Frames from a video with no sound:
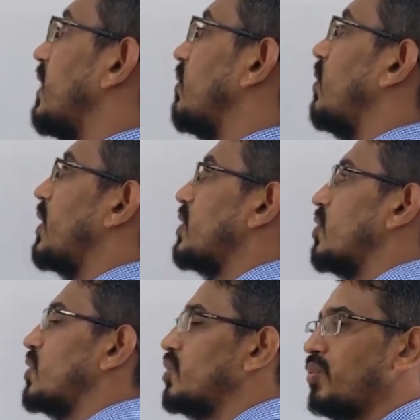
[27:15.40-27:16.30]
that voltage
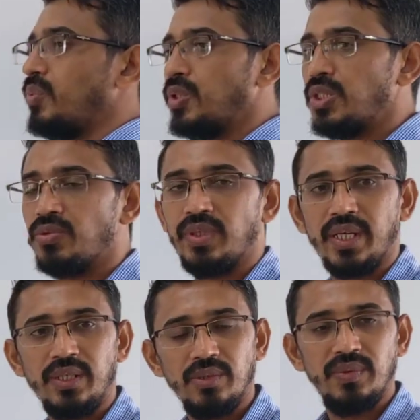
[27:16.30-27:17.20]
drop should be positive,
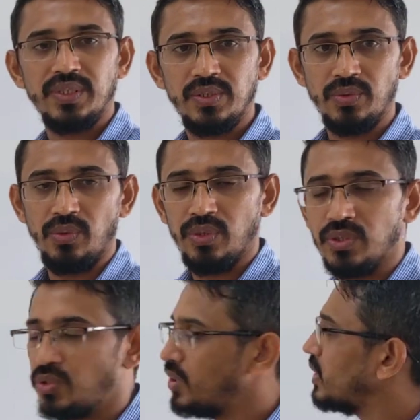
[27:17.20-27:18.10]
negative as a rule.
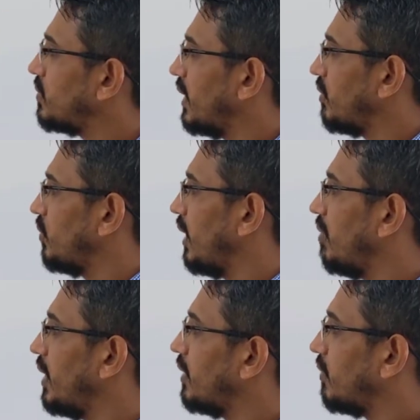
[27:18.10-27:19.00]
So just we have two
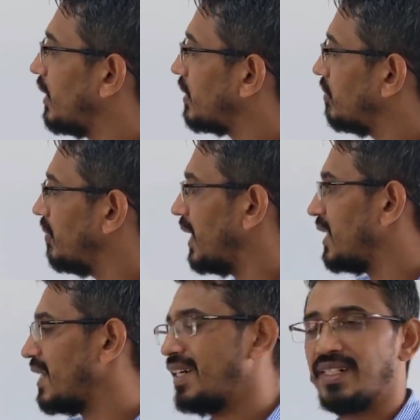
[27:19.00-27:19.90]
element, what?
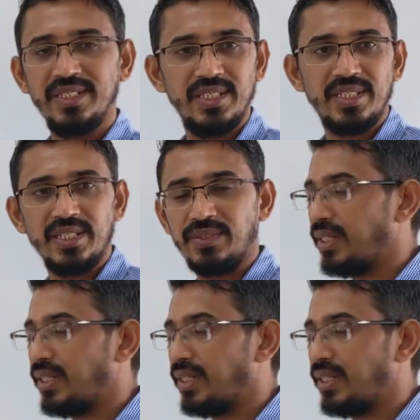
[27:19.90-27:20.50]
Battery and resistance.